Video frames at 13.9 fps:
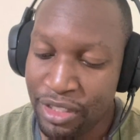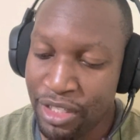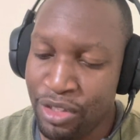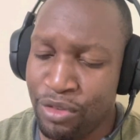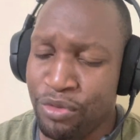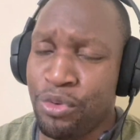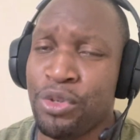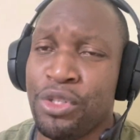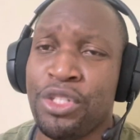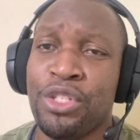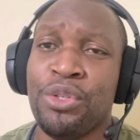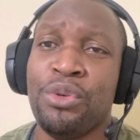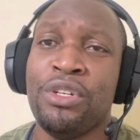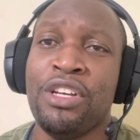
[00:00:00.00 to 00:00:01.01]
And of course, you
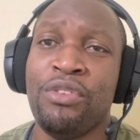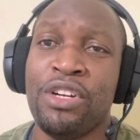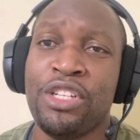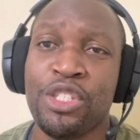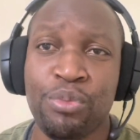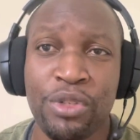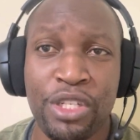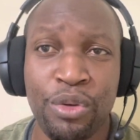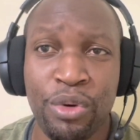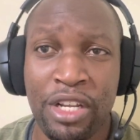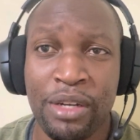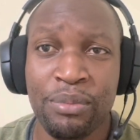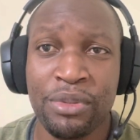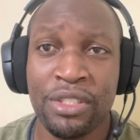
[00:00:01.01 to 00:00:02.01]
know, Devon Speedy
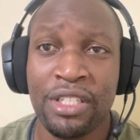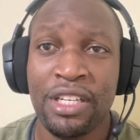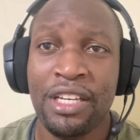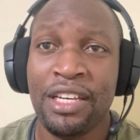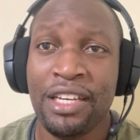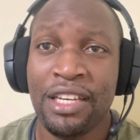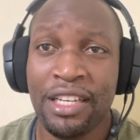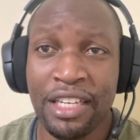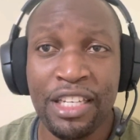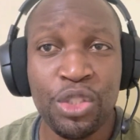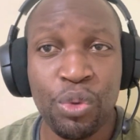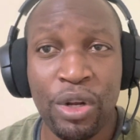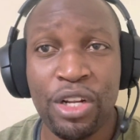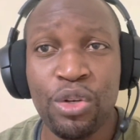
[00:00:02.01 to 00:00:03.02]
Willams
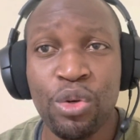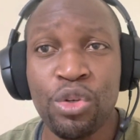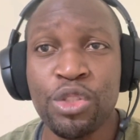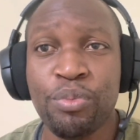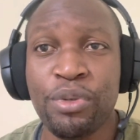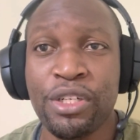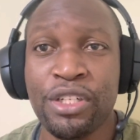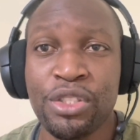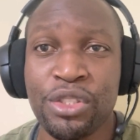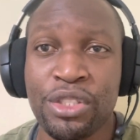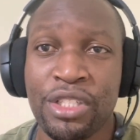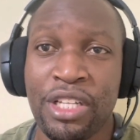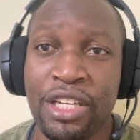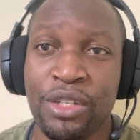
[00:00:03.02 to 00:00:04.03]
is one of those
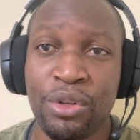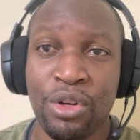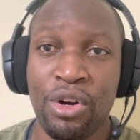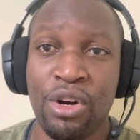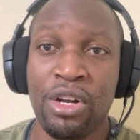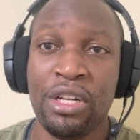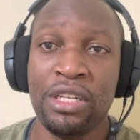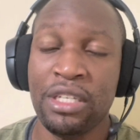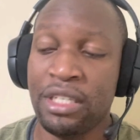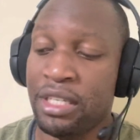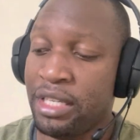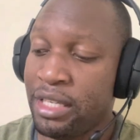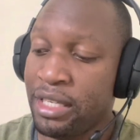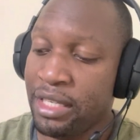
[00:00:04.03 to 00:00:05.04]
players that you'd call
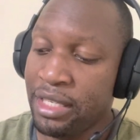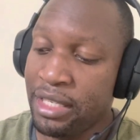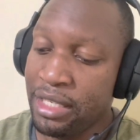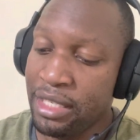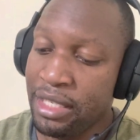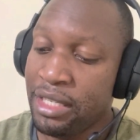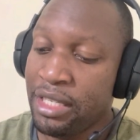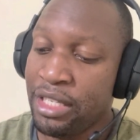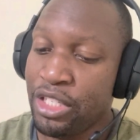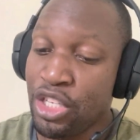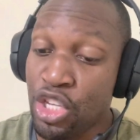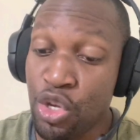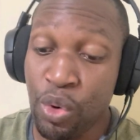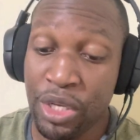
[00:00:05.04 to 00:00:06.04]

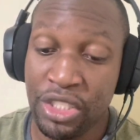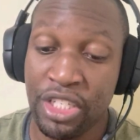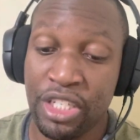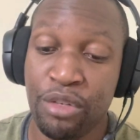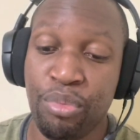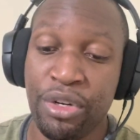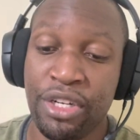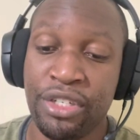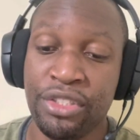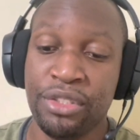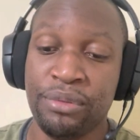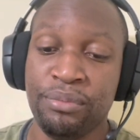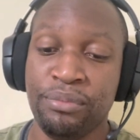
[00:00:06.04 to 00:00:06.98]
USL players.